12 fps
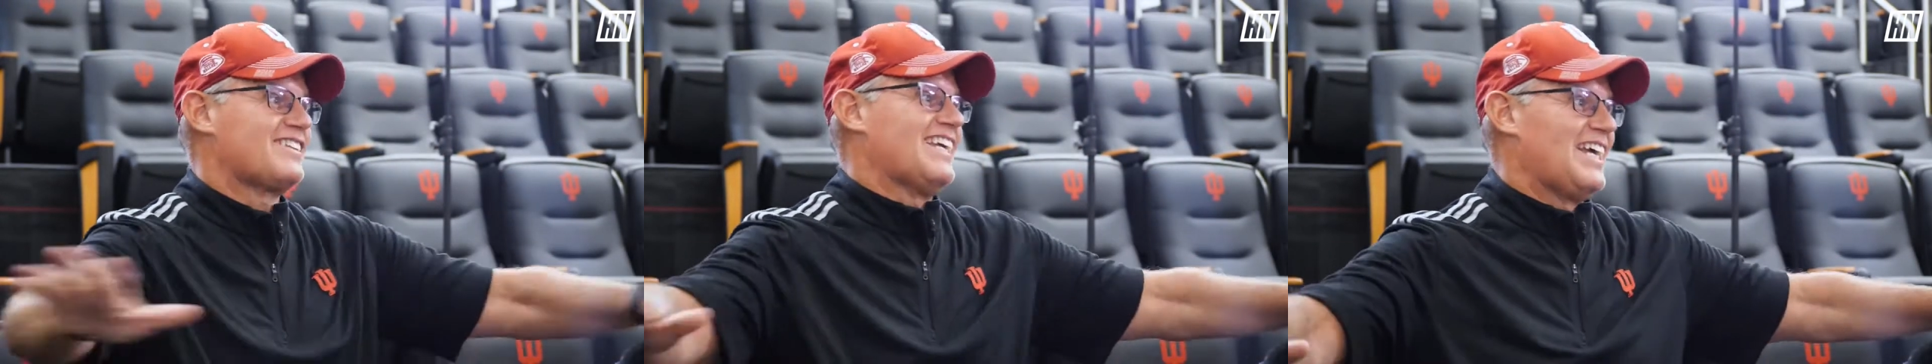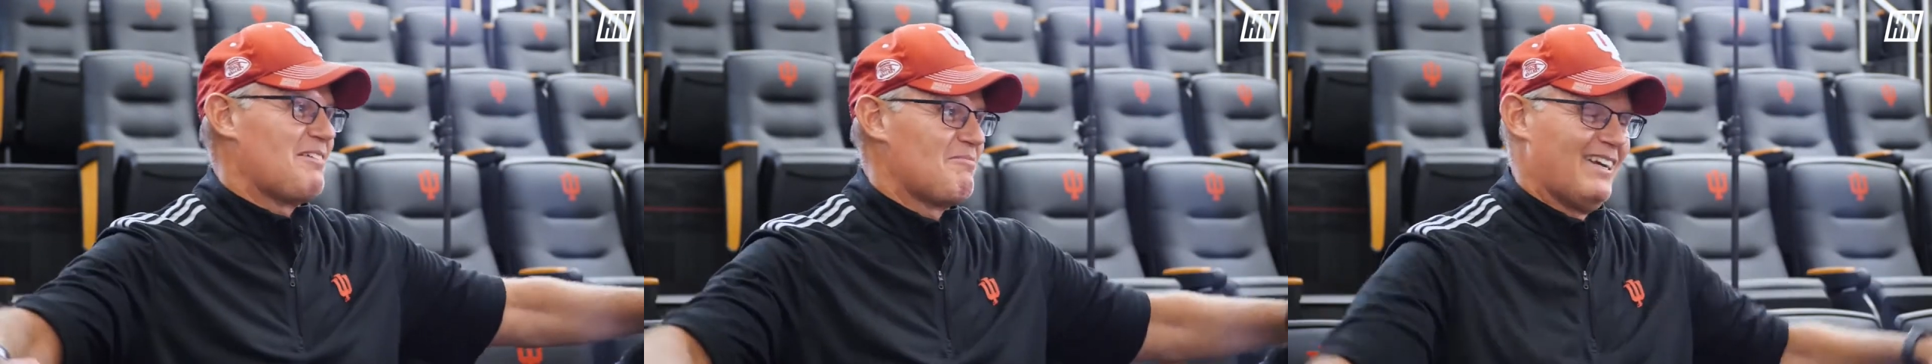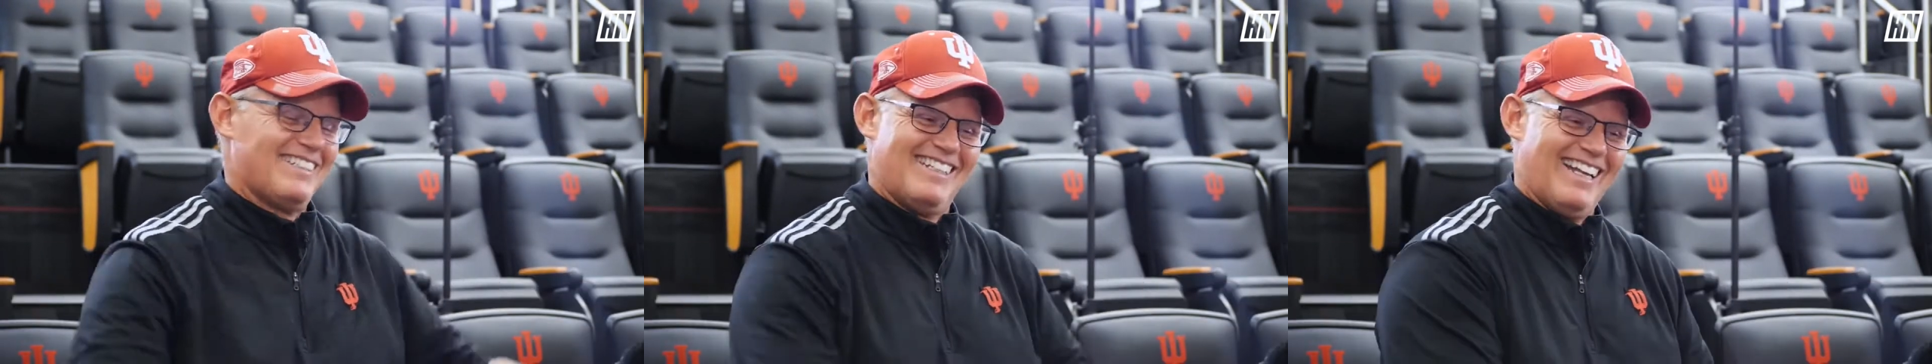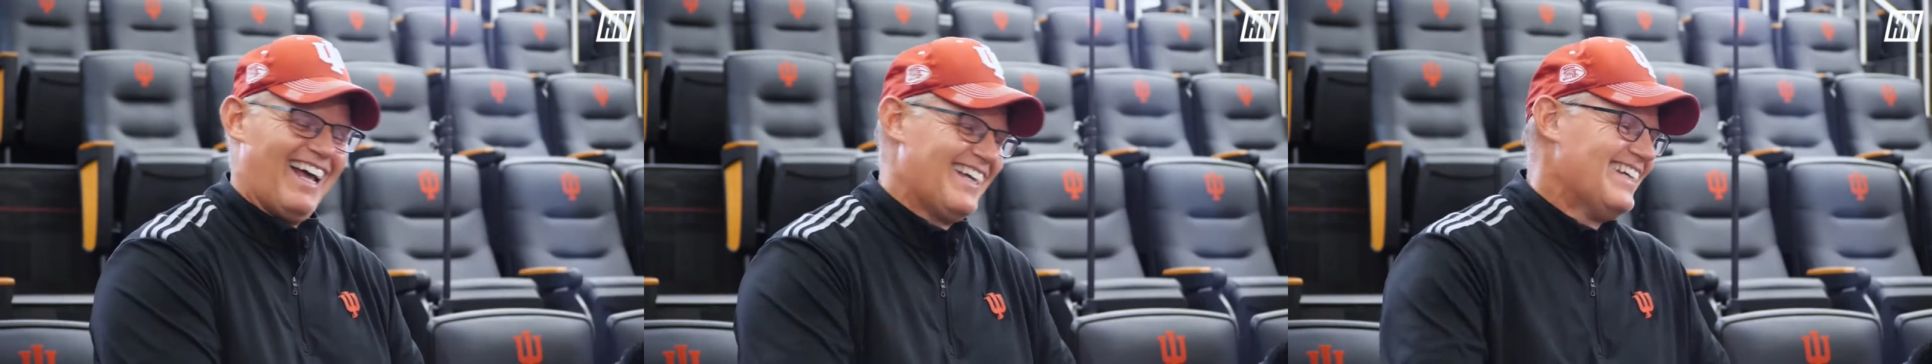it
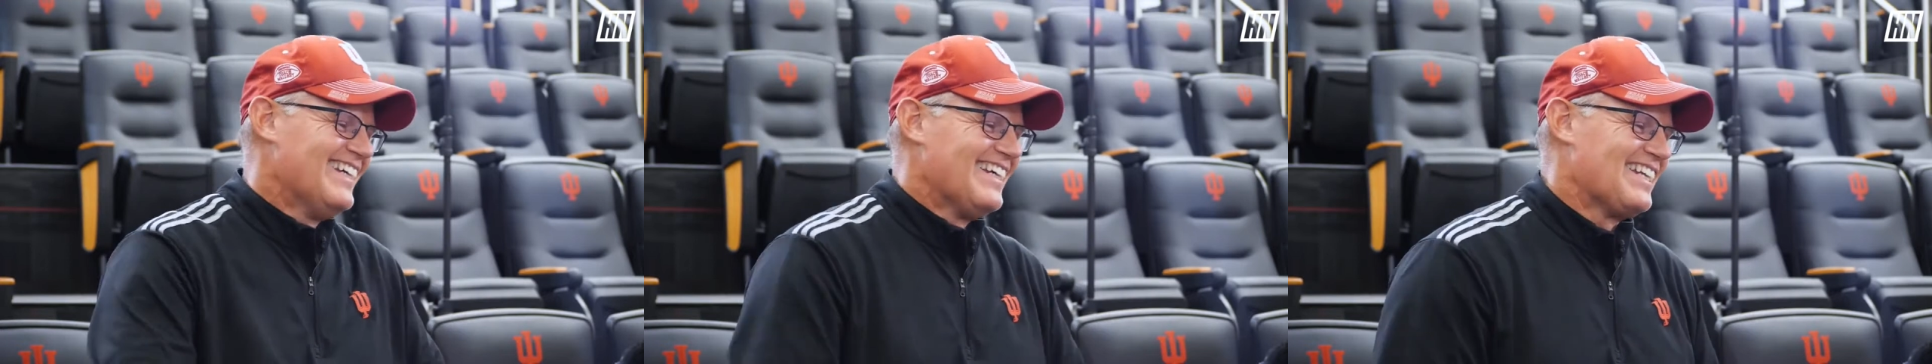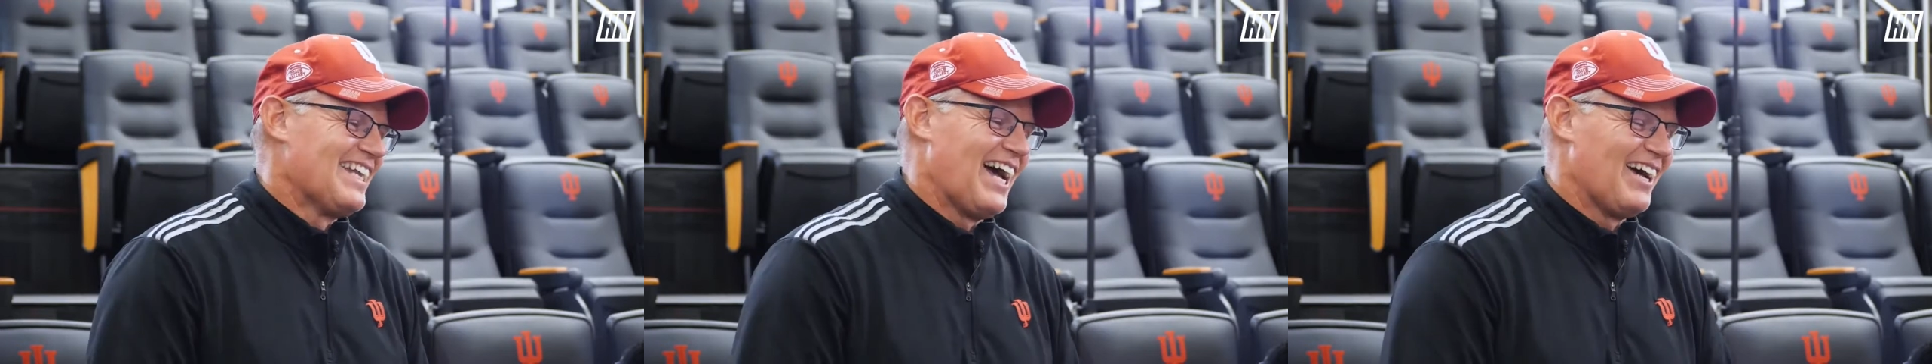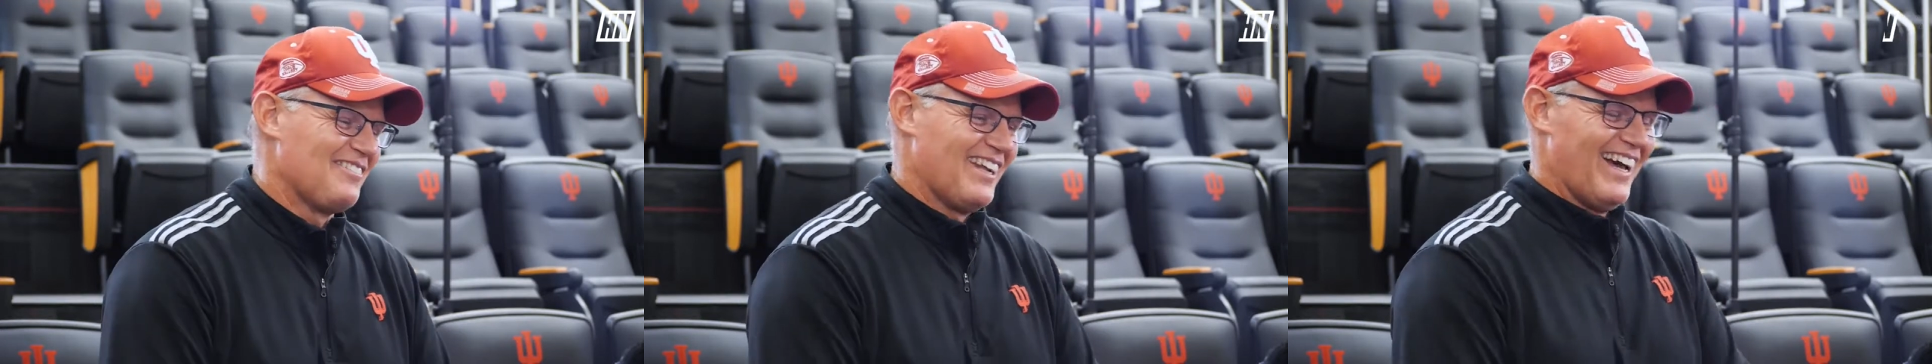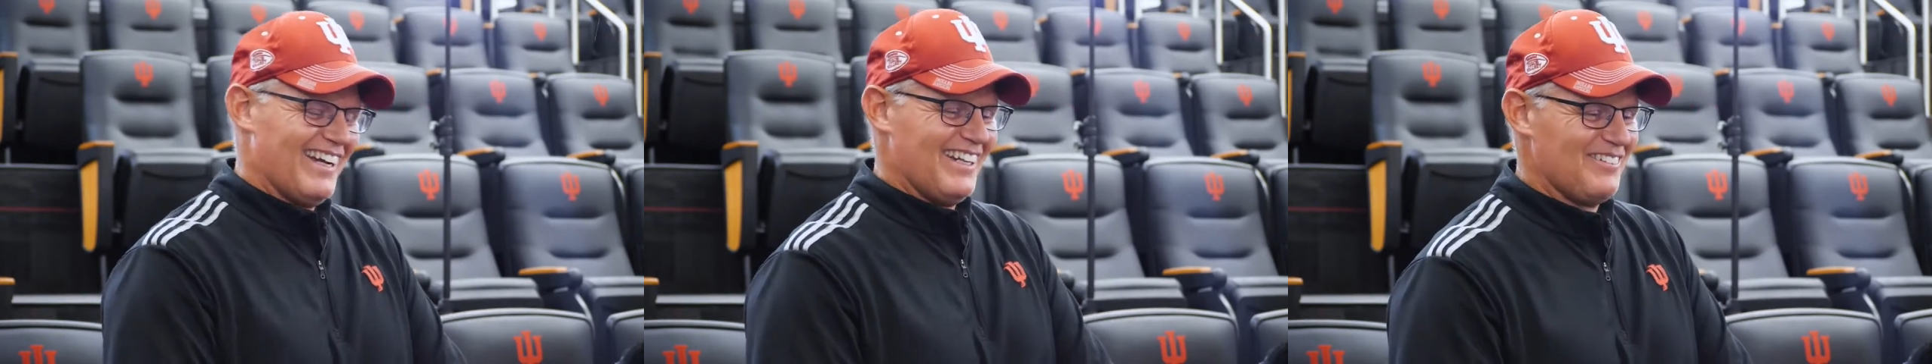then.
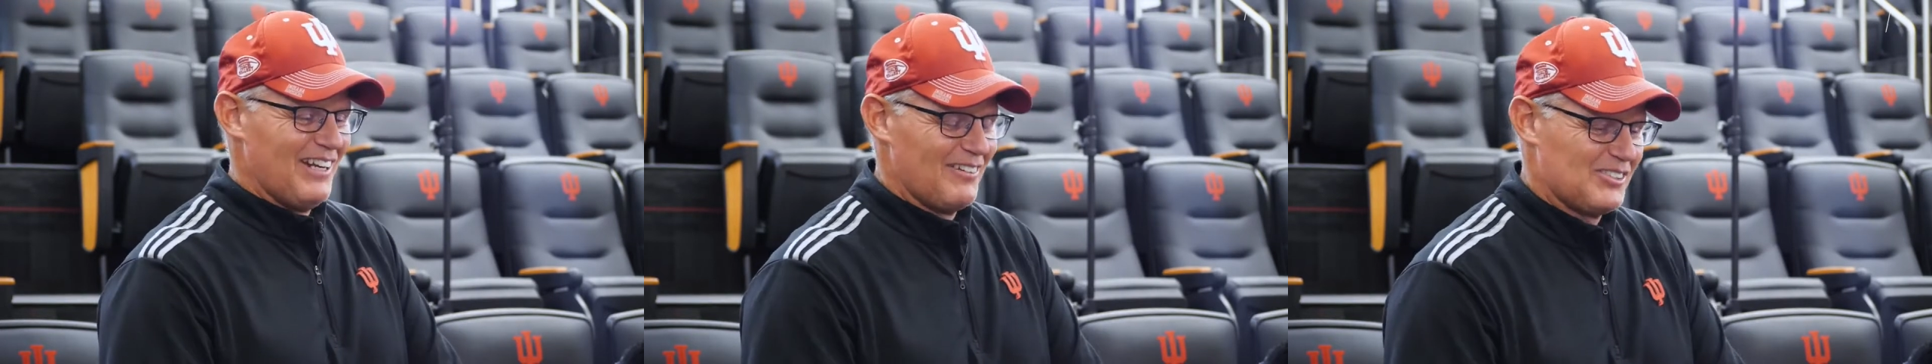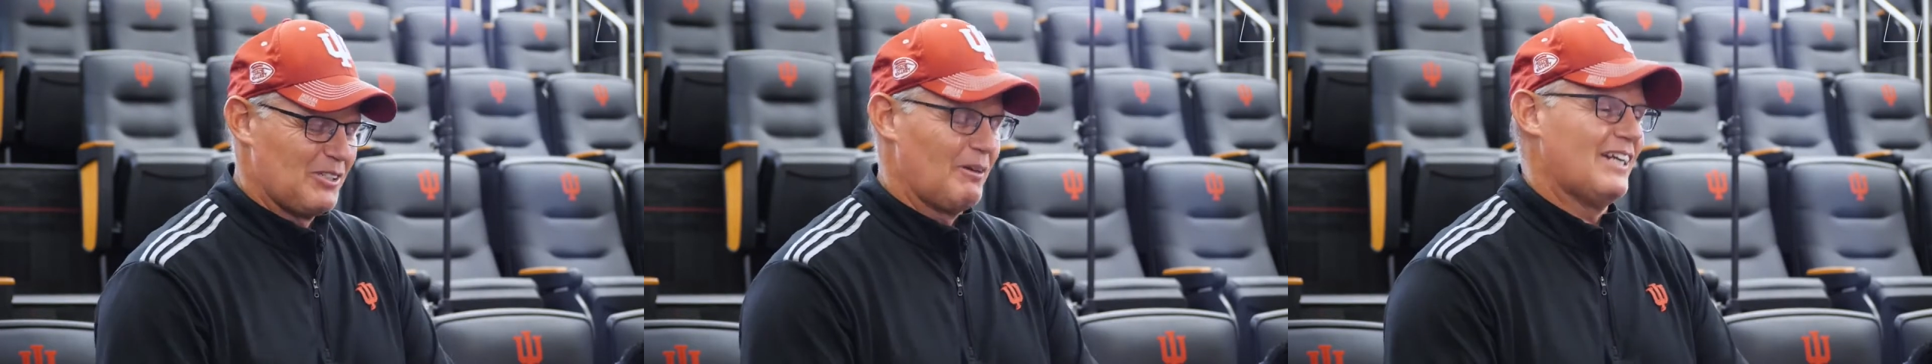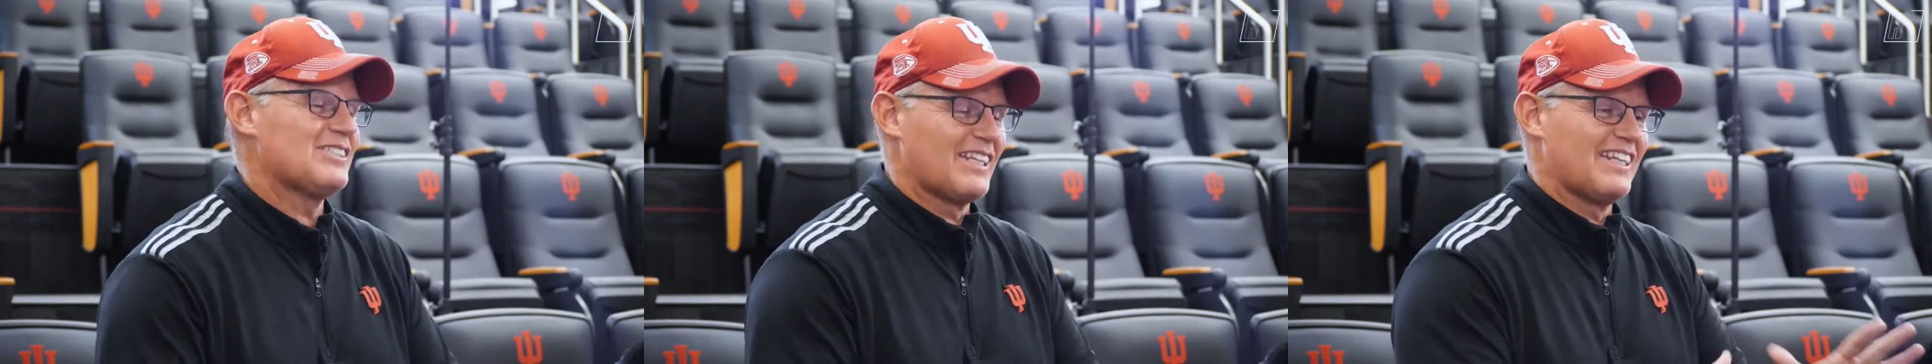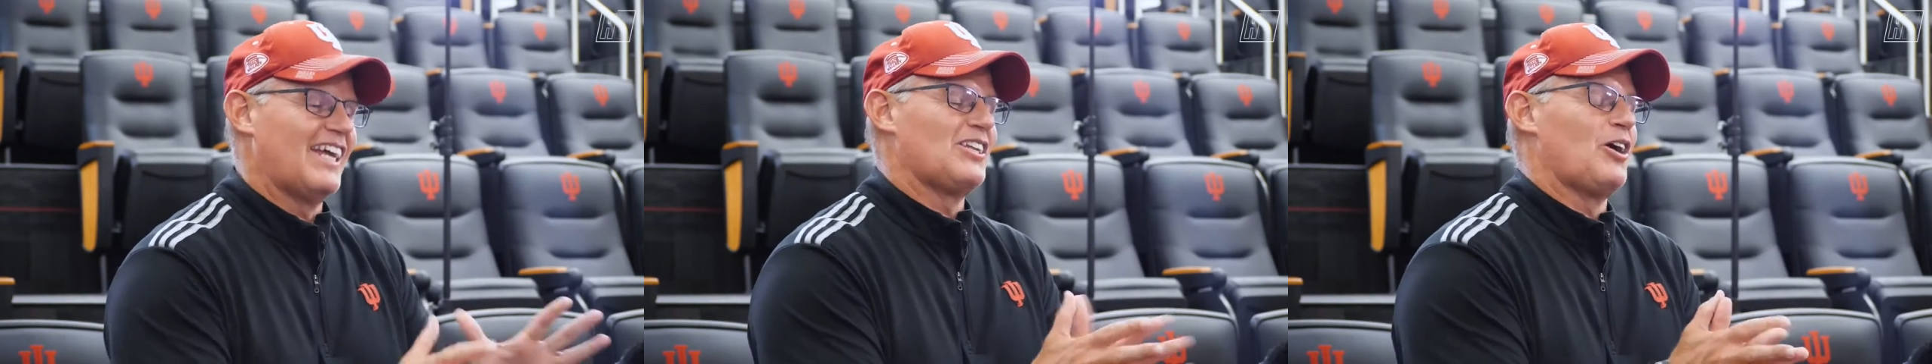not in the room. So here's
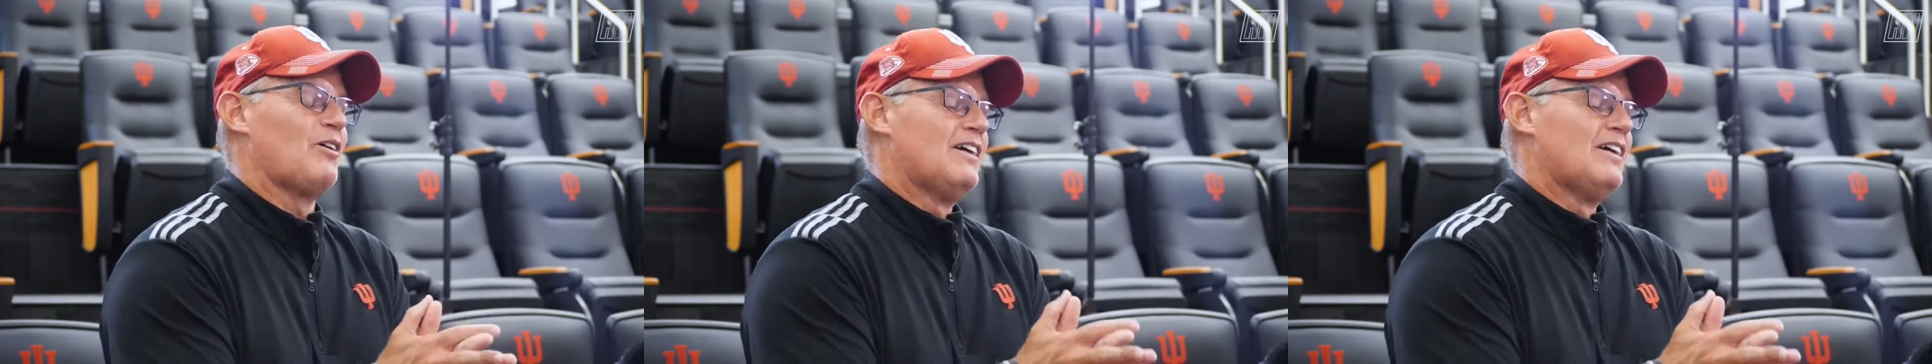the thing, though.